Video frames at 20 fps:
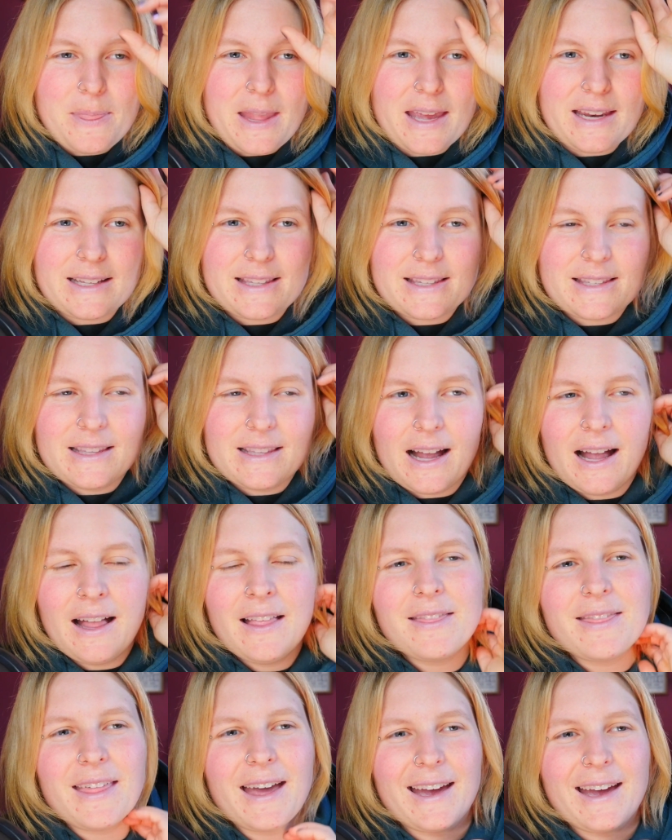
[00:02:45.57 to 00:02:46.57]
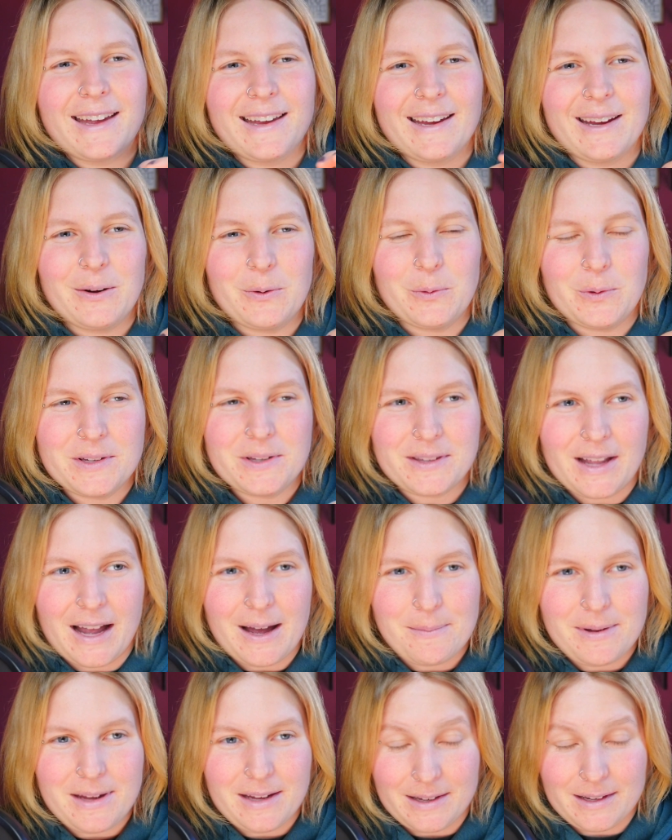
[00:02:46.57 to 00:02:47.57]
And it's not that it was
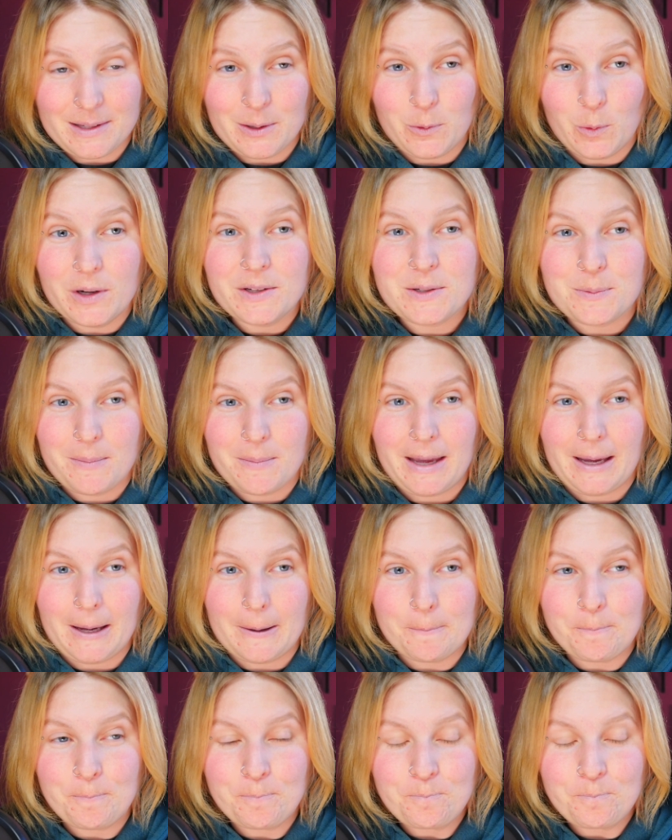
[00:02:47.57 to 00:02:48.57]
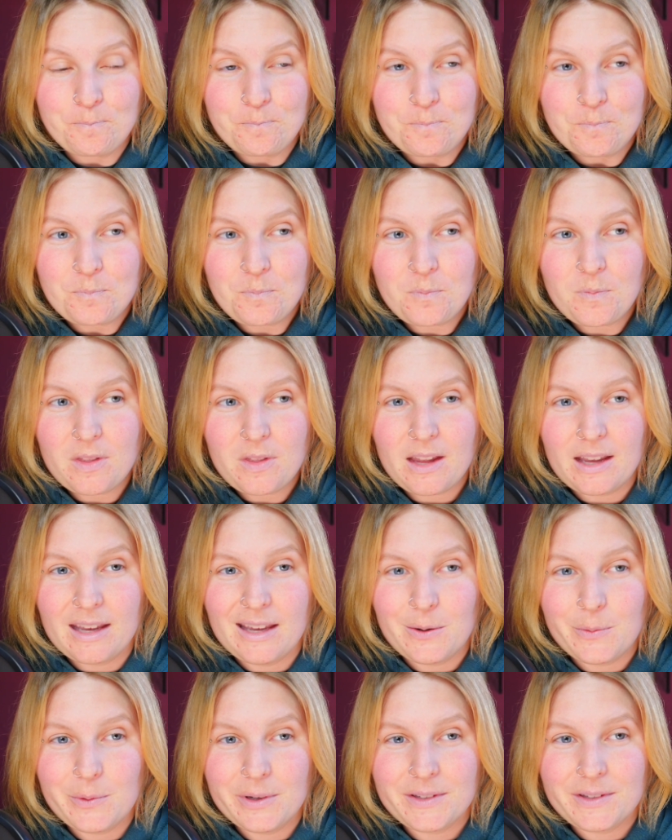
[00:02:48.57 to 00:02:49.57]
not me, because it was me.
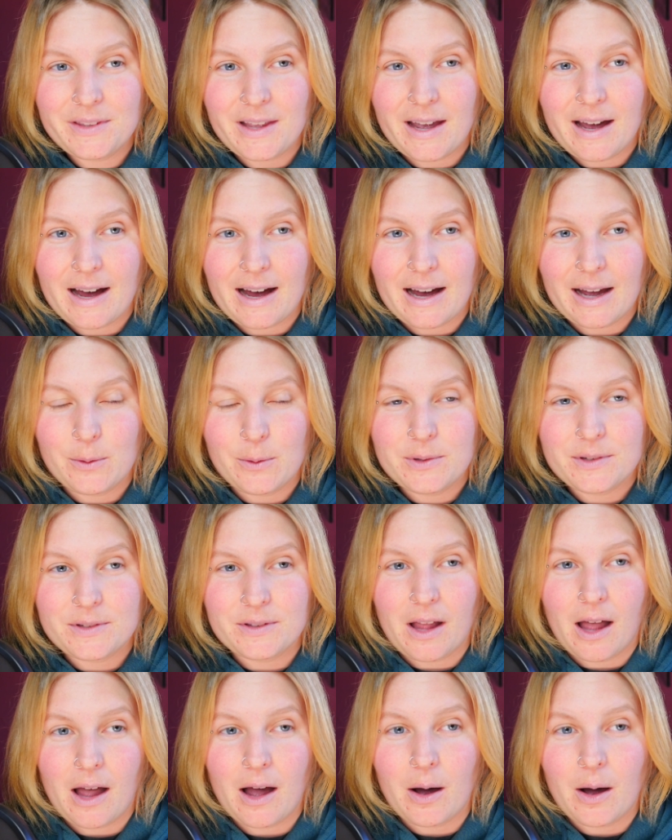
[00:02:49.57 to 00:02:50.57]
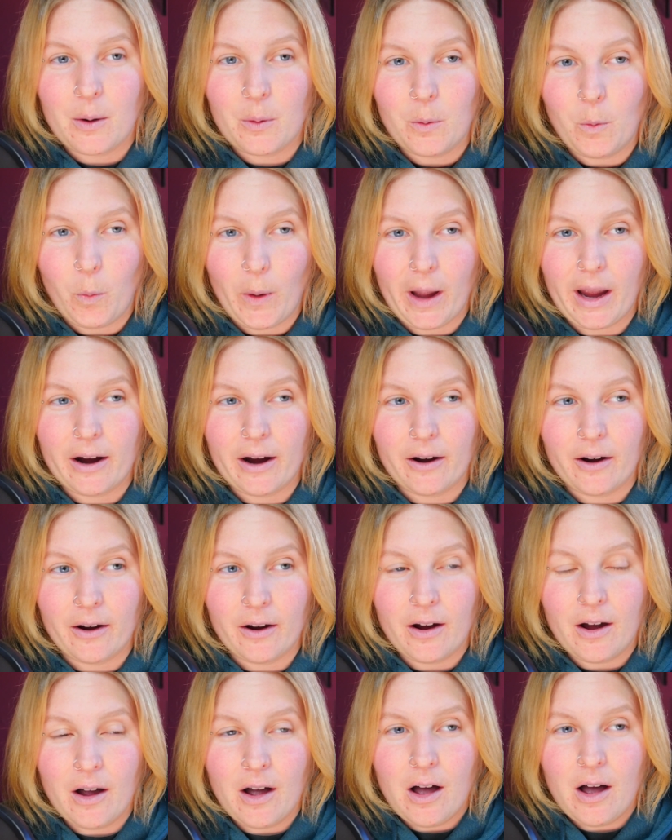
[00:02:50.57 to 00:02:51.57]
It was that I was not
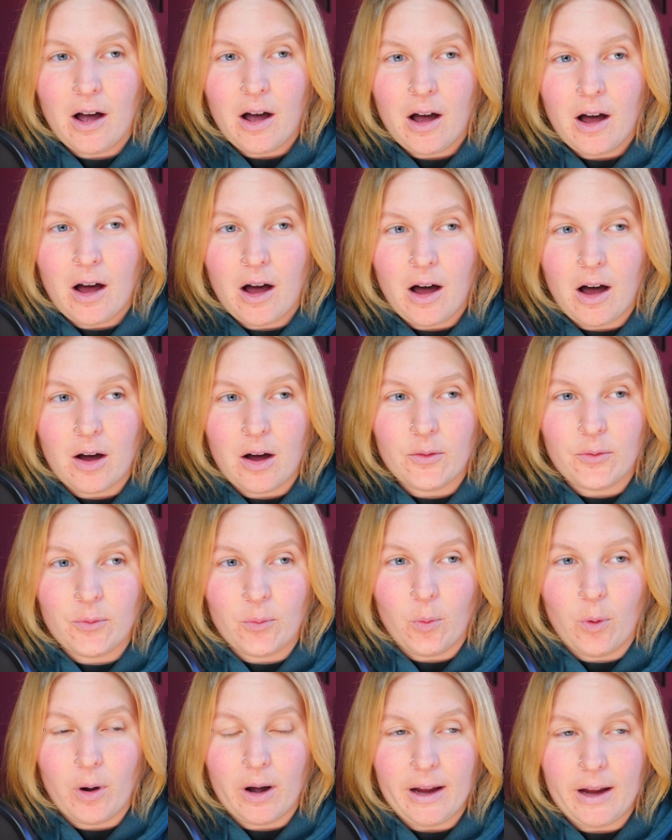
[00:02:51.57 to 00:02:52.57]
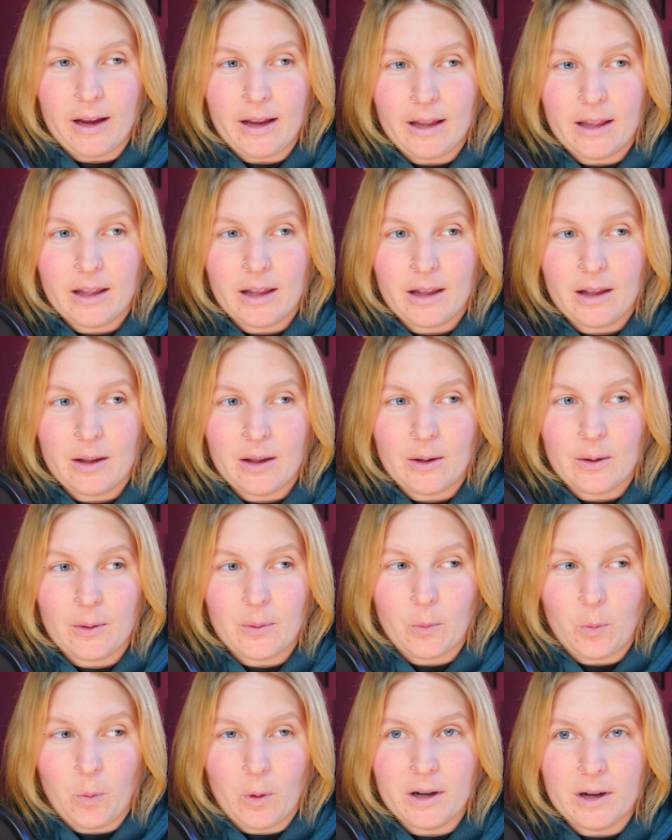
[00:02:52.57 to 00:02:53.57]
aware of what
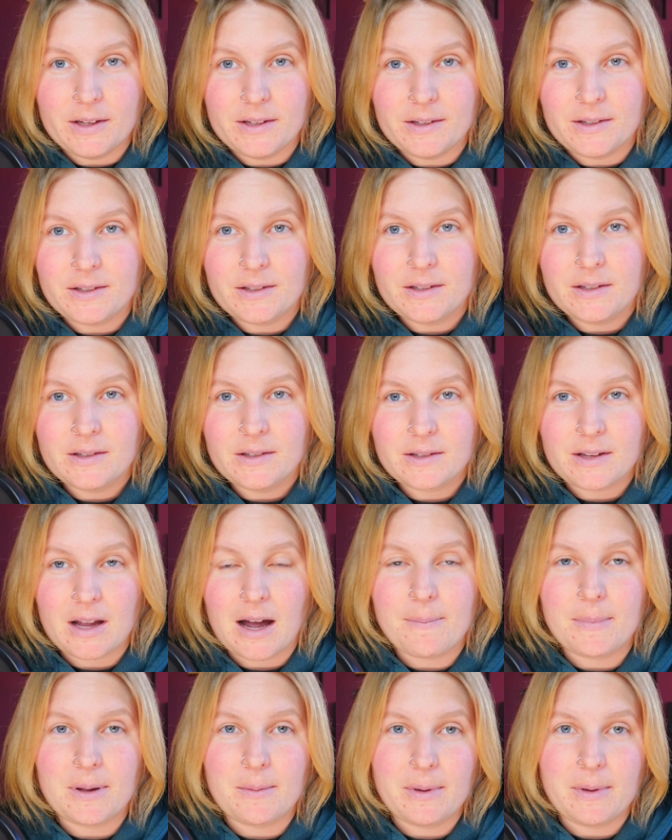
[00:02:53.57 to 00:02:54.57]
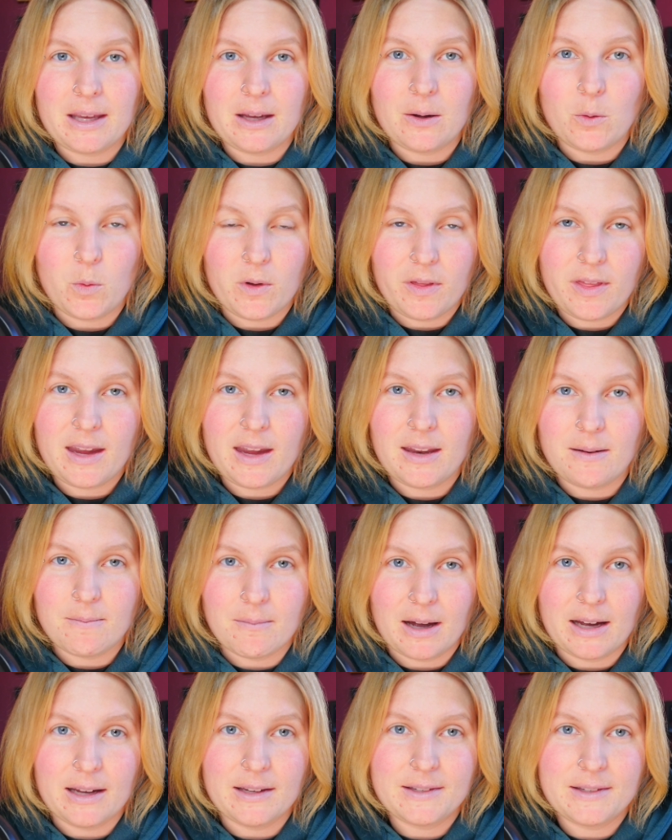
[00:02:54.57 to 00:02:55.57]
was stopping me within
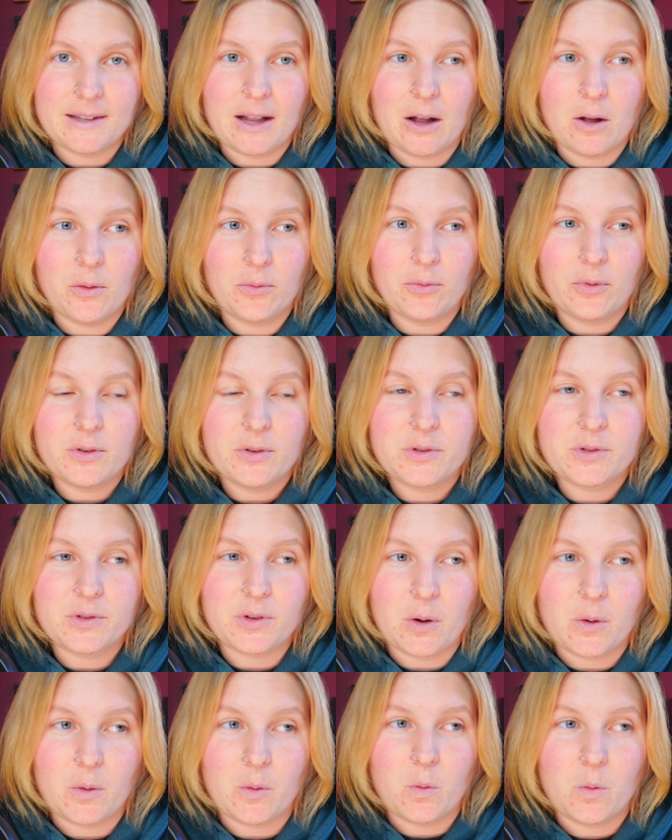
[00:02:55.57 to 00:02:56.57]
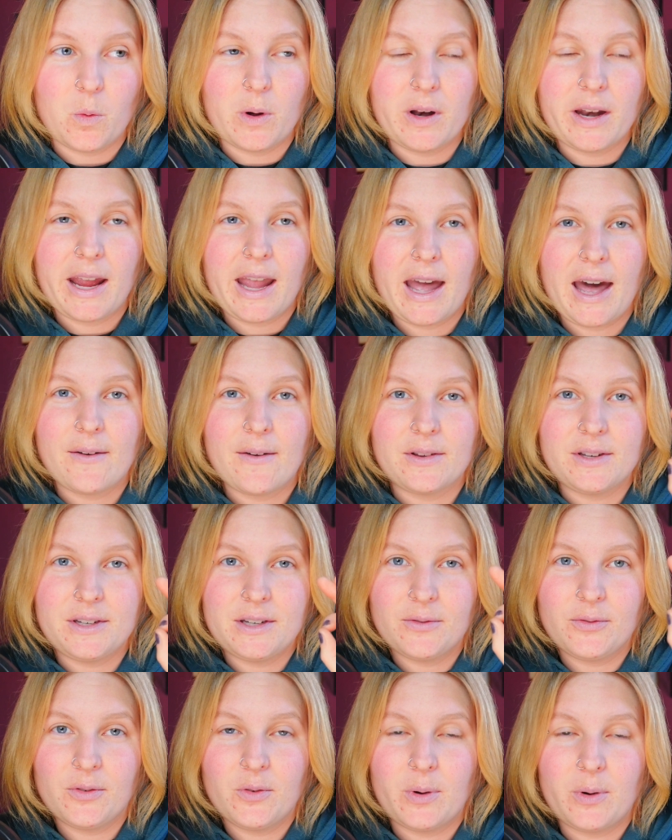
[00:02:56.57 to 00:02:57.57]
myself. So when I have a
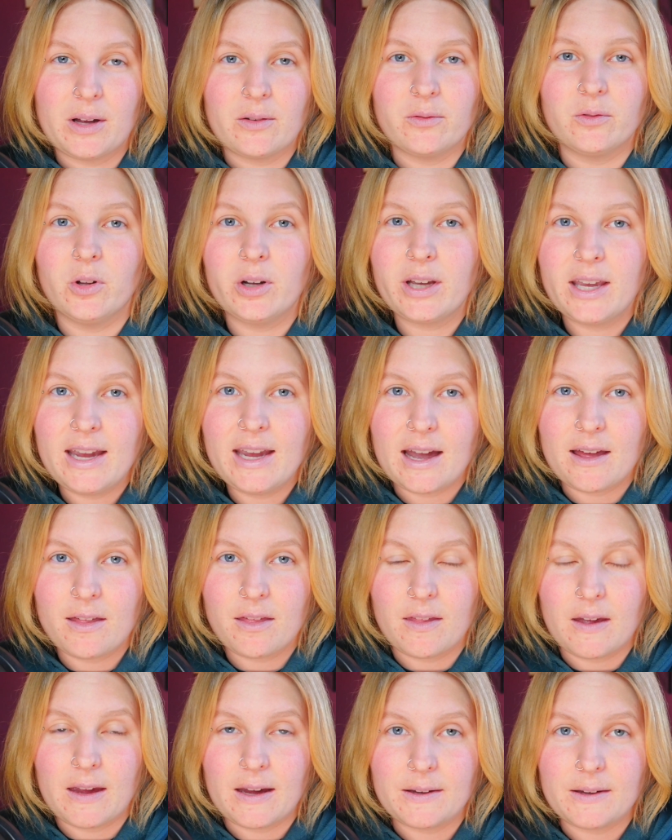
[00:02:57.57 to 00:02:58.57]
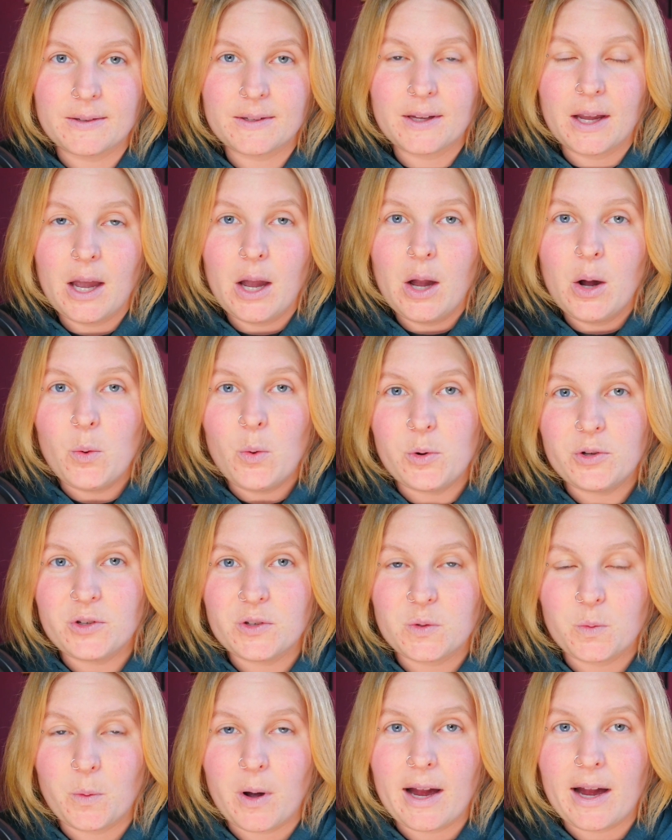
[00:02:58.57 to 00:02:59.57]
different way of looking at things, which
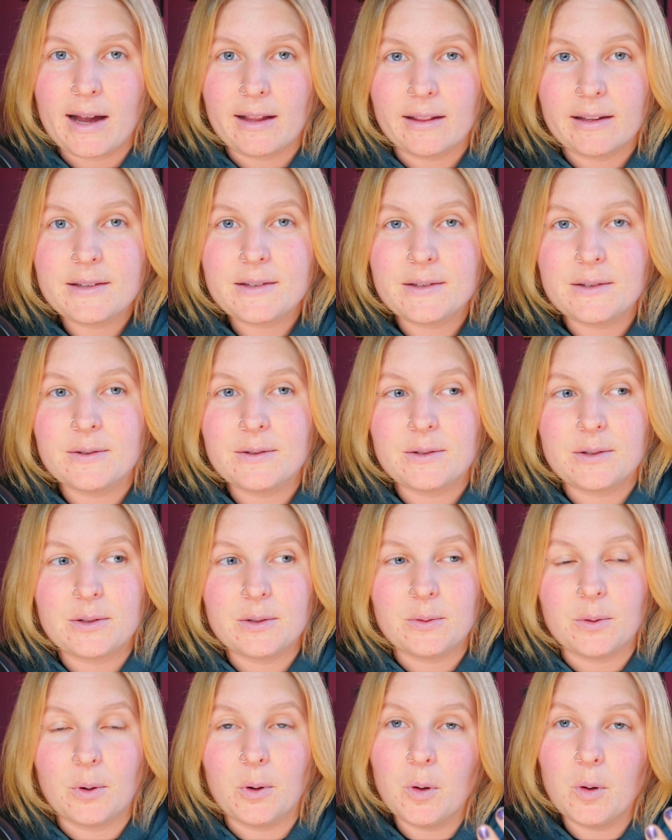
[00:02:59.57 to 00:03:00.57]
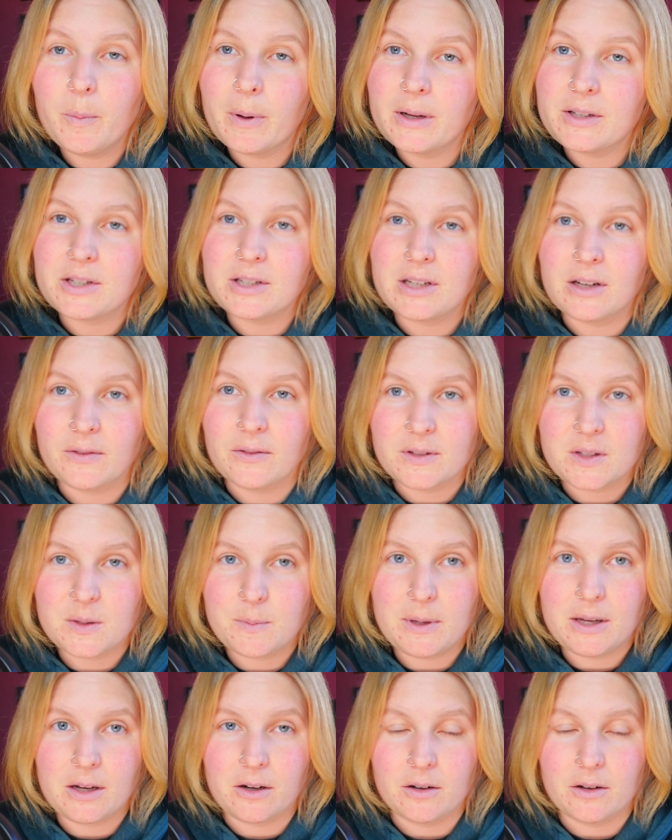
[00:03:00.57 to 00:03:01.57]
is why I listen to a whole bunch of different
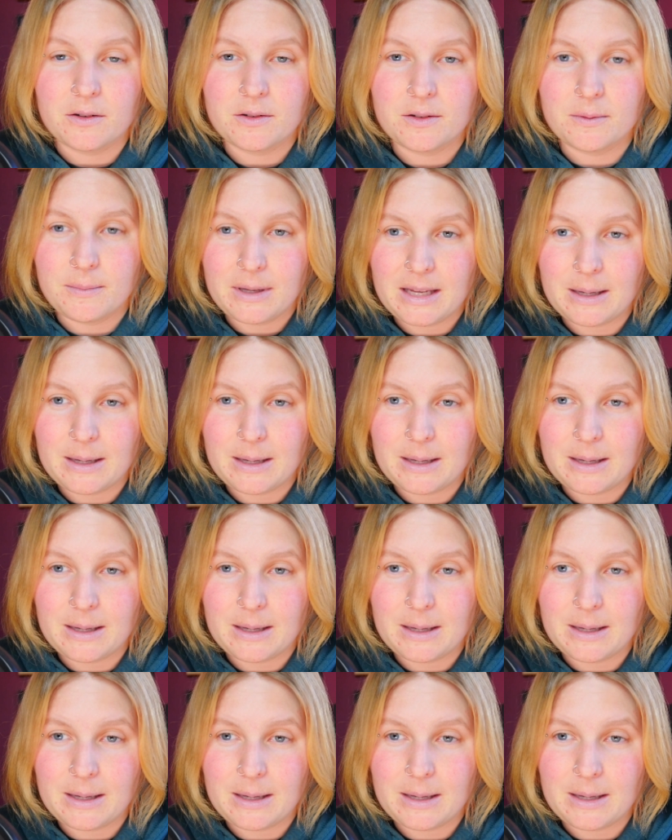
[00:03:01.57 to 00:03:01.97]
speakers and